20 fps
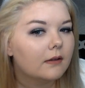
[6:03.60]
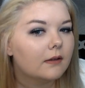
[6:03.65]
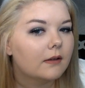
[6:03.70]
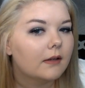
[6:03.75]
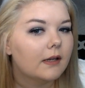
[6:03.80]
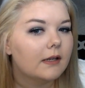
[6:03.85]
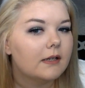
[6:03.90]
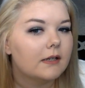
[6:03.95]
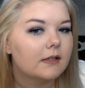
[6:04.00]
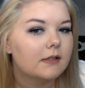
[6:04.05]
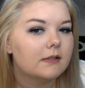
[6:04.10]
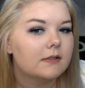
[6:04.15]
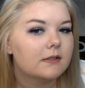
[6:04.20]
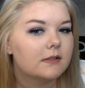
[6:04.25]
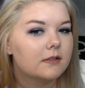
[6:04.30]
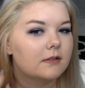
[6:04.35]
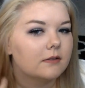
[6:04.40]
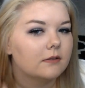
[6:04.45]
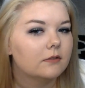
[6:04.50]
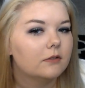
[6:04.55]
It
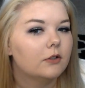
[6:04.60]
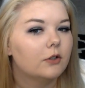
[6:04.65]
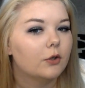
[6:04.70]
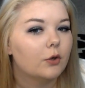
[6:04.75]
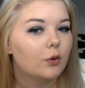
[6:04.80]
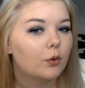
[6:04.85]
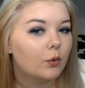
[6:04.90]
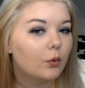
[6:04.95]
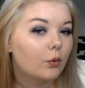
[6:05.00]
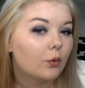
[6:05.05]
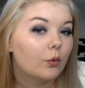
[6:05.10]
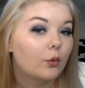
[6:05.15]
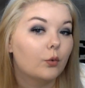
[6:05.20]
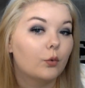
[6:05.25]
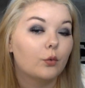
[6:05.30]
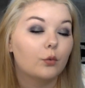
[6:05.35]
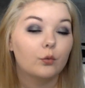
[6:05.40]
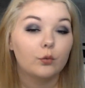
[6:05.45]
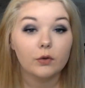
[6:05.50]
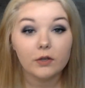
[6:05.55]
does look
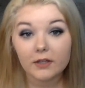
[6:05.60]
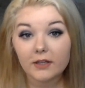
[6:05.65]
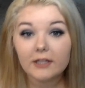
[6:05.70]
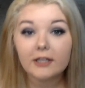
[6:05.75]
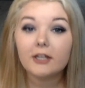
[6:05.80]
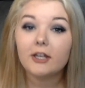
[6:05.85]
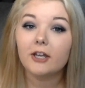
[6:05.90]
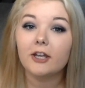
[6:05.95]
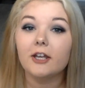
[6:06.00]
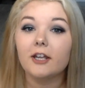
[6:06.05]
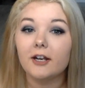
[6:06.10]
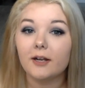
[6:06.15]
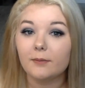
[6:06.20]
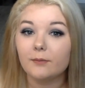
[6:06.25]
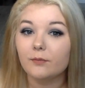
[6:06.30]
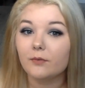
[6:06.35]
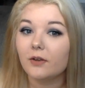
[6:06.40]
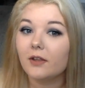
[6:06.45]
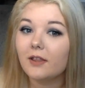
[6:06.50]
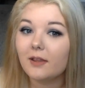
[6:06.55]
really good.
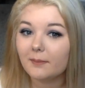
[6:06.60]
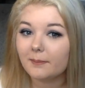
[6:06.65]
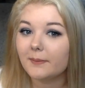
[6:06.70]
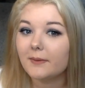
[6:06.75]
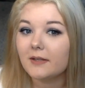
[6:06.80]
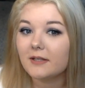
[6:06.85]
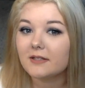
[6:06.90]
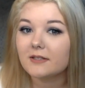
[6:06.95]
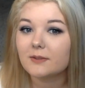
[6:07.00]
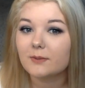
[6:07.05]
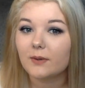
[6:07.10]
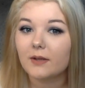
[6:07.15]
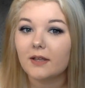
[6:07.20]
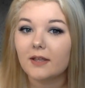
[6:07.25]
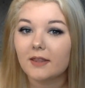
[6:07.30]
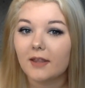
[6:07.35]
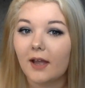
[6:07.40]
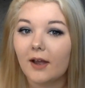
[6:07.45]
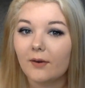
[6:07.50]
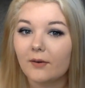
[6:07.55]
I'm really pleased
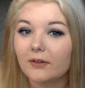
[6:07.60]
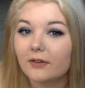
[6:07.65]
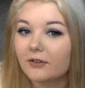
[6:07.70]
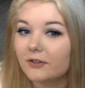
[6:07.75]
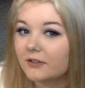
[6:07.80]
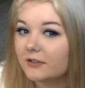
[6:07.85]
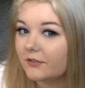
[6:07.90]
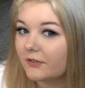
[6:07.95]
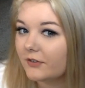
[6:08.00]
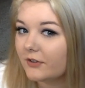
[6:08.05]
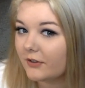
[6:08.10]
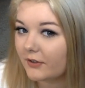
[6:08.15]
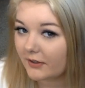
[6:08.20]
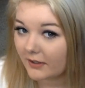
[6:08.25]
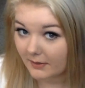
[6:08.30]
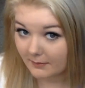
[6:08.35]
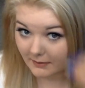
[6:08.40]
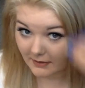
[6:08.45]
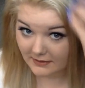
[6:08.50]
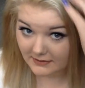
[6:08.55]
with how it looks for doing
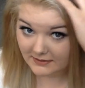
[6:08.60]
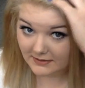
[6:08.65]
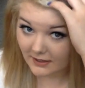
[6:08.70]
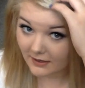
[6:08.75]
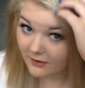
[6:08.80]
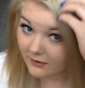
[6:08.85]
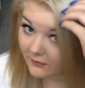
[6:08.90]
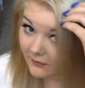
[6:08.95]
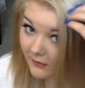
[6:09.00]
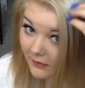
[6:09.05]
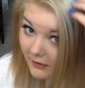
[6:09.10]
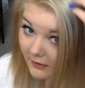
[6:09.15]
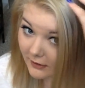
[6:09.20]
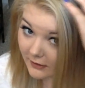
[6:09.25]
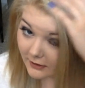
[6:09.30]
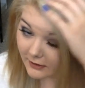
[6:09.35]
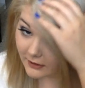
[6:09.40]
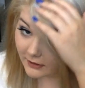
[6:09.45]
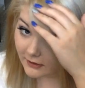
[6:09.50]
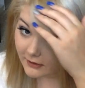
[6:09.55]
it myself,
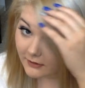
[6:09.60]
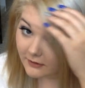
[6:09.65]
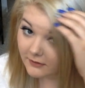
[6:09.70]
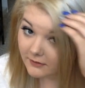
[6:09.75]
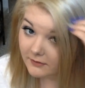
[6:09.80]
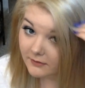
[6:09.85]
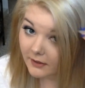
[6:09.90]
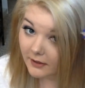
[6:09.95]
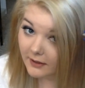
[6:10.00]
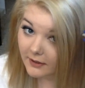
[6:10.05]
and